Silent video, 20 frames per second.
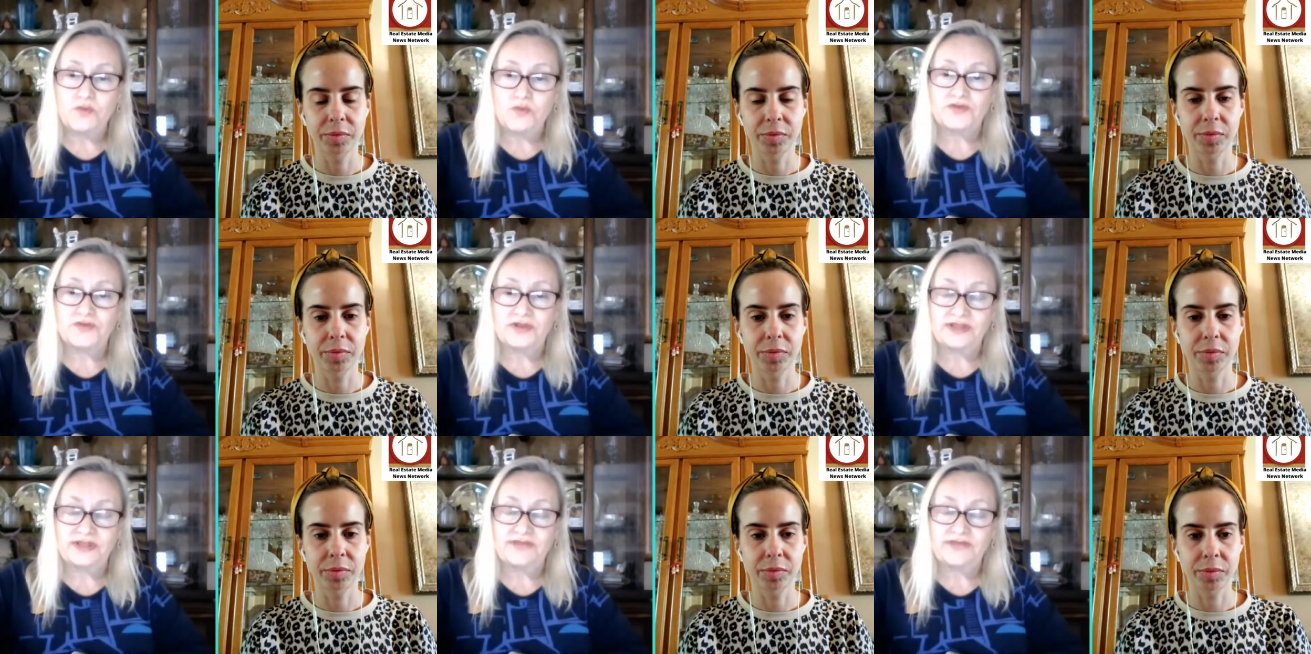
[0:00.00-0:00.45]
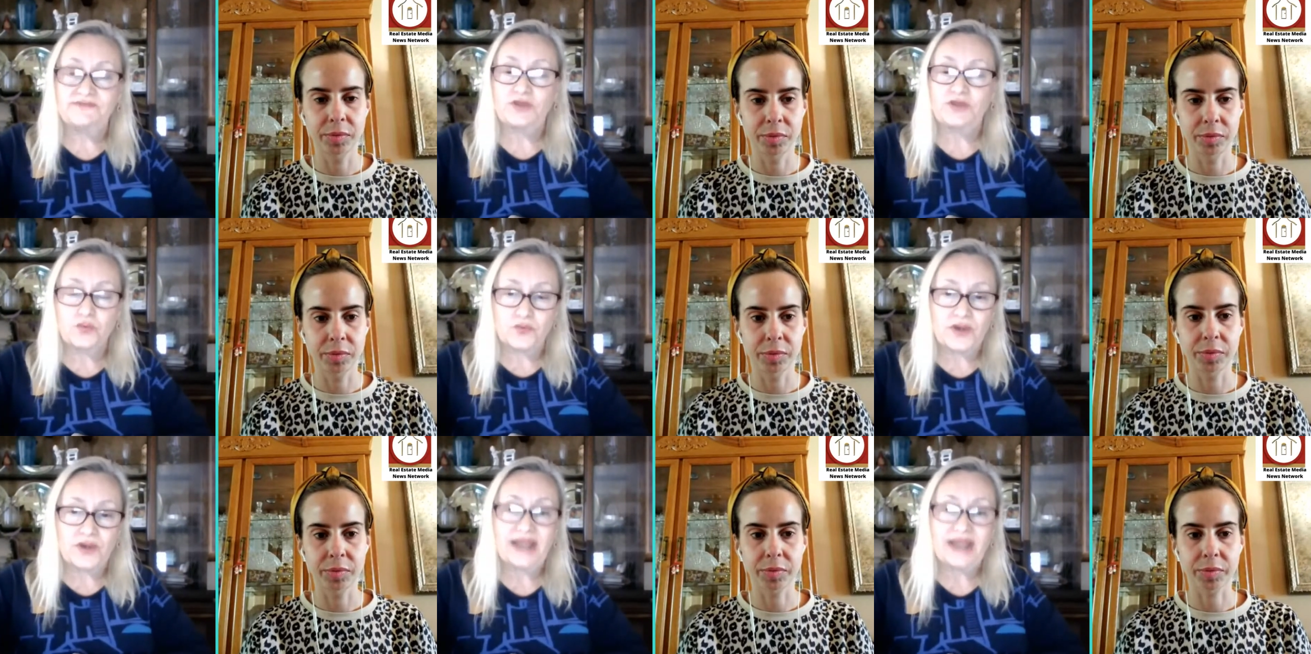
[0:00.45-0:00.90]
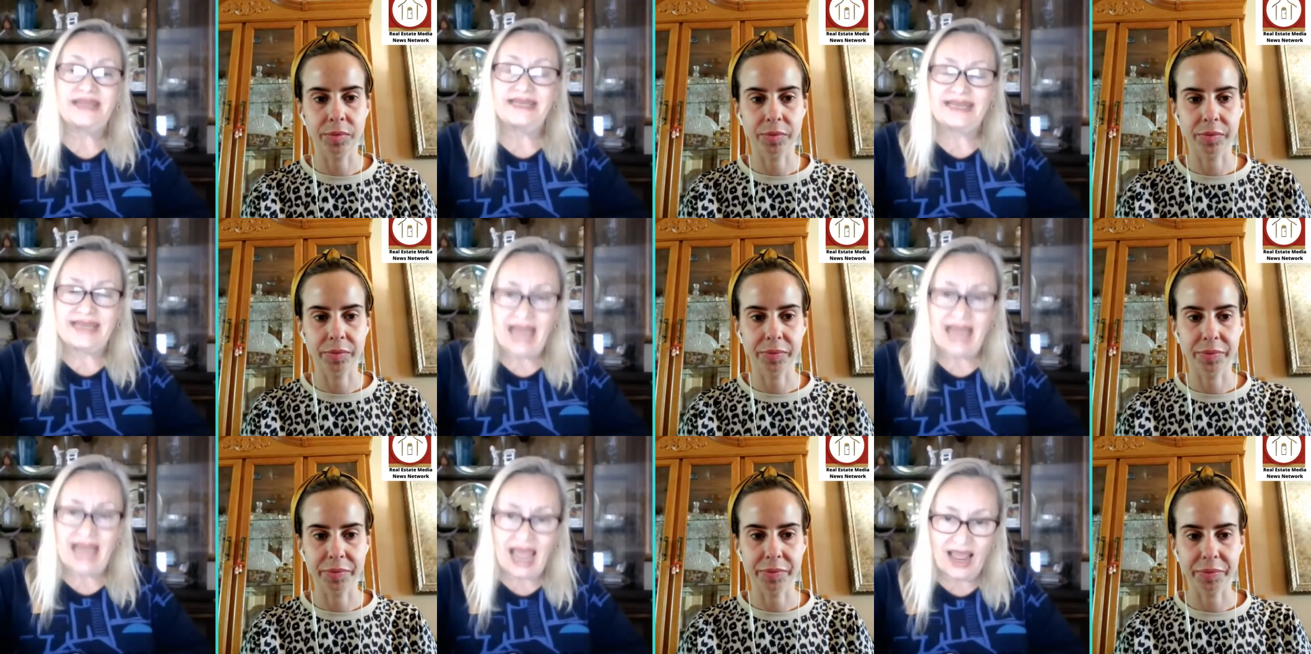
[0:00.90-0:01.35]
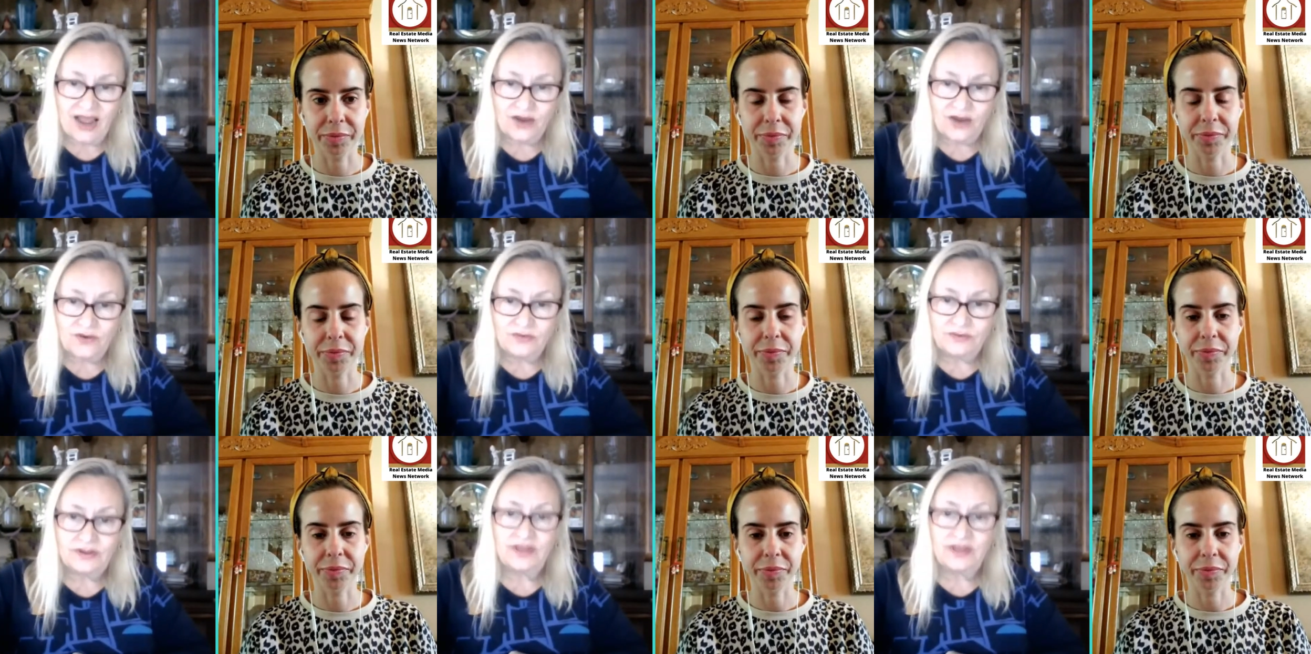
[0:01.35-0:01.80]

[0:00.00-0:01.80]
Speaker 1: where they're living right now